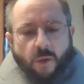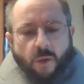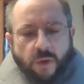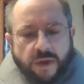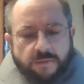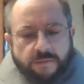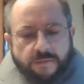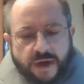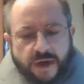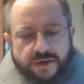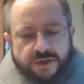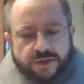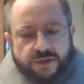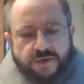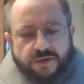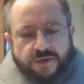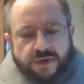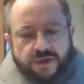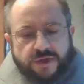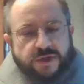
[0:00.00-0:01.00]
We must
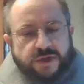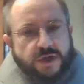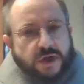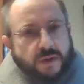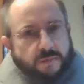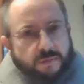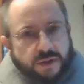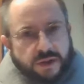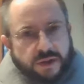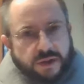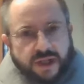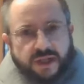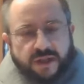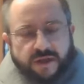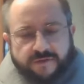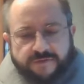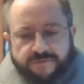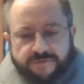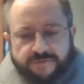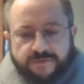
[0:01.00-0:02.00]
do this to
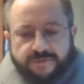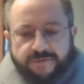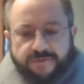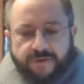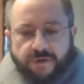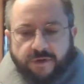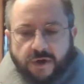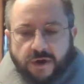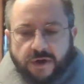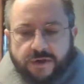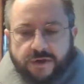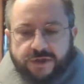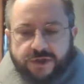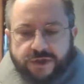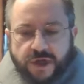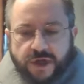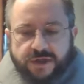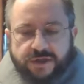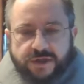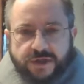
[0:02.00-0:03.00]
completely fulfill God's
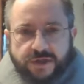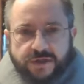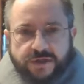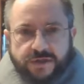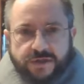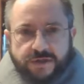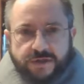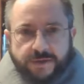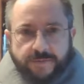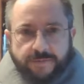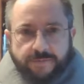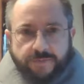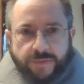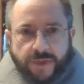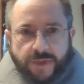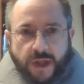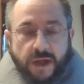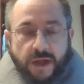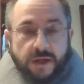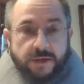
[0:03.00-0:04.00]
justice.
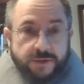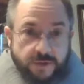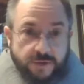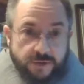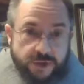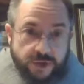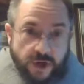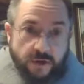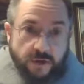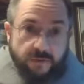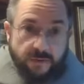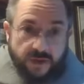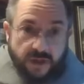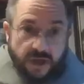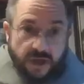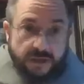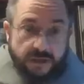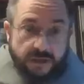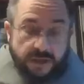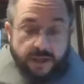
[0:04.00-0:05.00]
So John
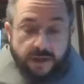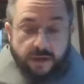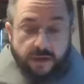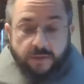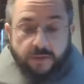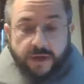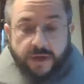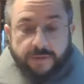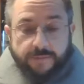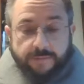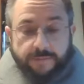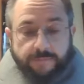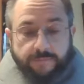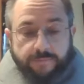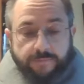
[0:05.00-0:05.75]
reluctantly agreed.